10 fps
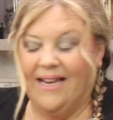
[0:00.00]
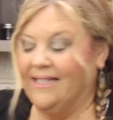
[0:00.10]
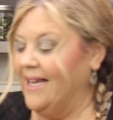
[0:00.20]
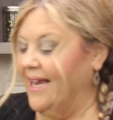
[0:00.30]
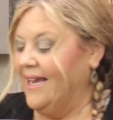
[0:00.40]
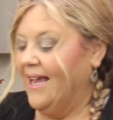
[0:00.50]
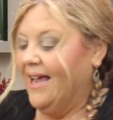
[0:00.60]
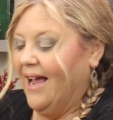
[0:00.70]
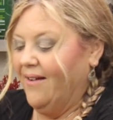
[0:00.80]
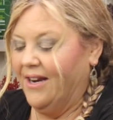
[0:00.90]
easy.
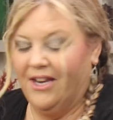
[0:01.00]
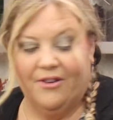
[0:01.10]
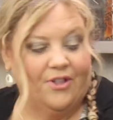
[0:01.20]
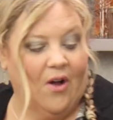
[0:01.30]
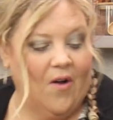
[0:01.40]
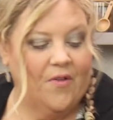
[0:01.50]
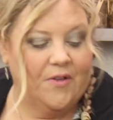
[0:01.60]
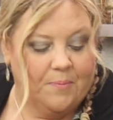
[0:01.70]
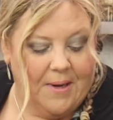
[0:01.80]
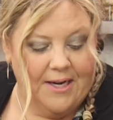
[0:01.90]
I'm gonna use all the
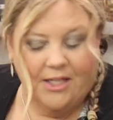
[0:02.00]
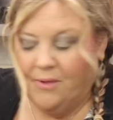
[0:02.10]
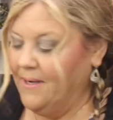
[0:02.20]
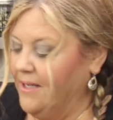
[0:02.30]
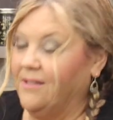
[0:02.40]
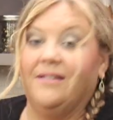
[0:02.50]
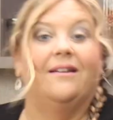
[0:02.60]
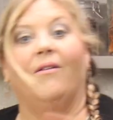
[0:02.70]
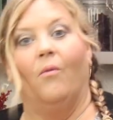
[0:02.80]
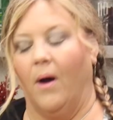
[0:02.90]
spinach because, you
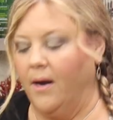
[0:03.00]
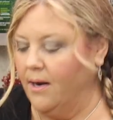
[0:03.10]
know, why